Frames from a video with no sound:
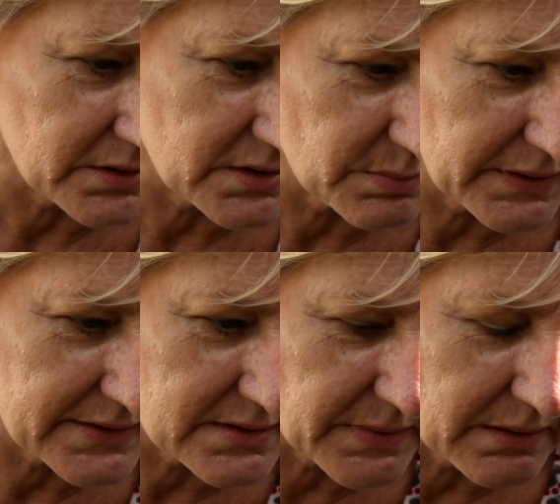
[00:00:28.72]
My
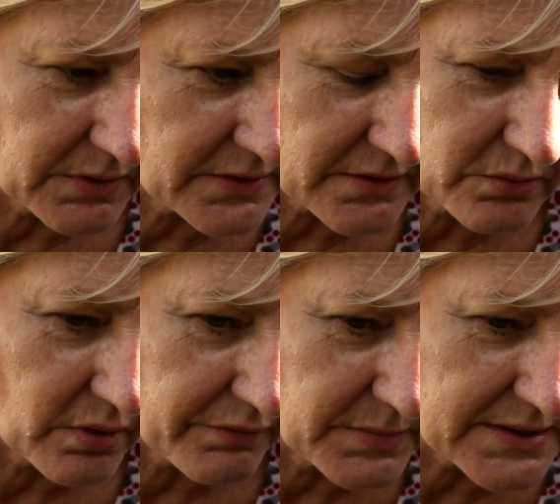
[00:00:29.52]
son Brett
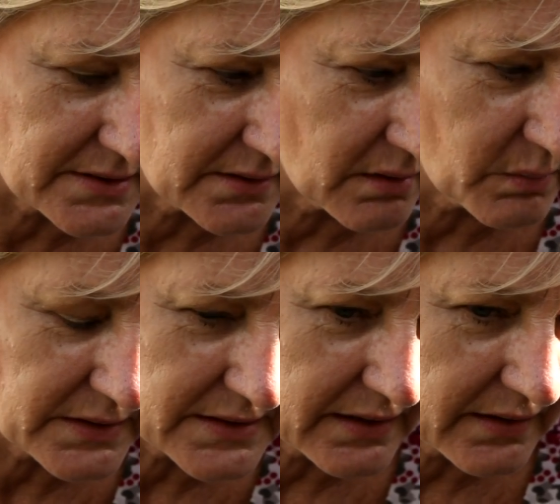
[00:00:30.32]
is forty-one
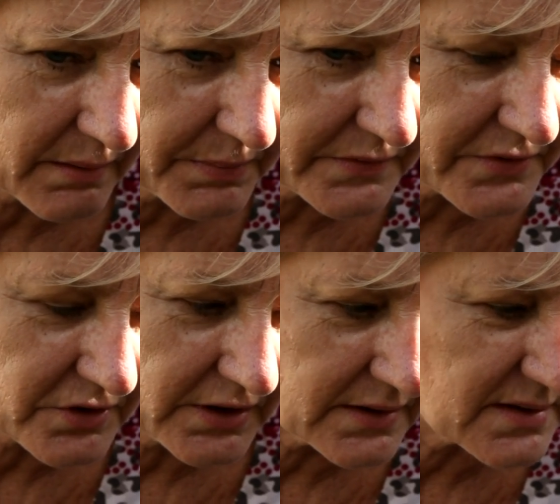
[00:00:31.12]
years of
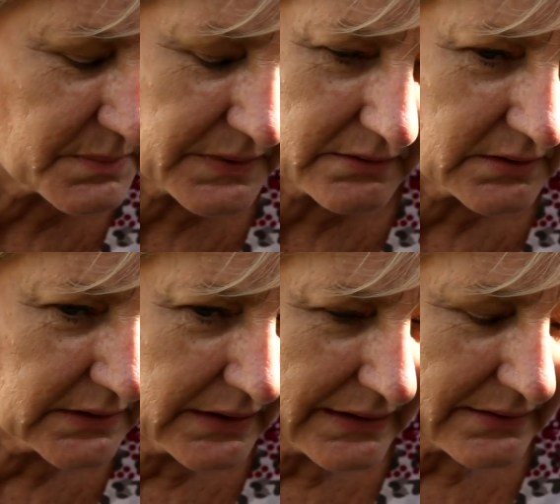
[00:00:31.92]
age.
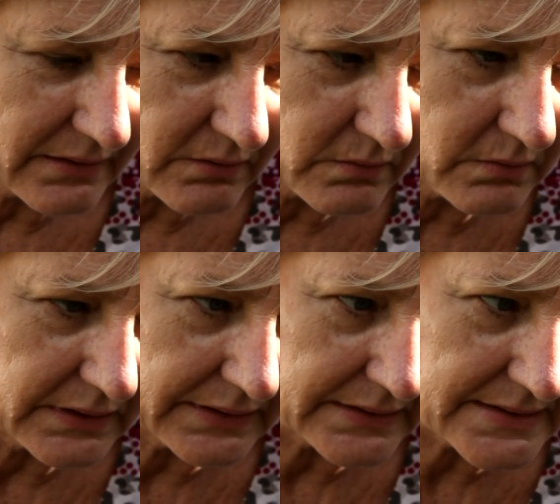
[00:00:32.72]
Um, we're
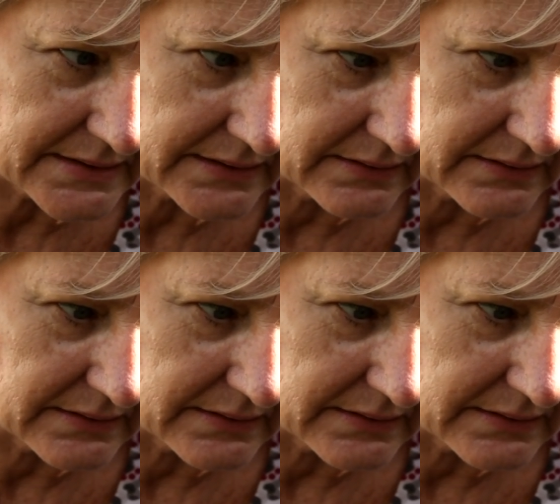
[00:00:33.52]
Australian, we live in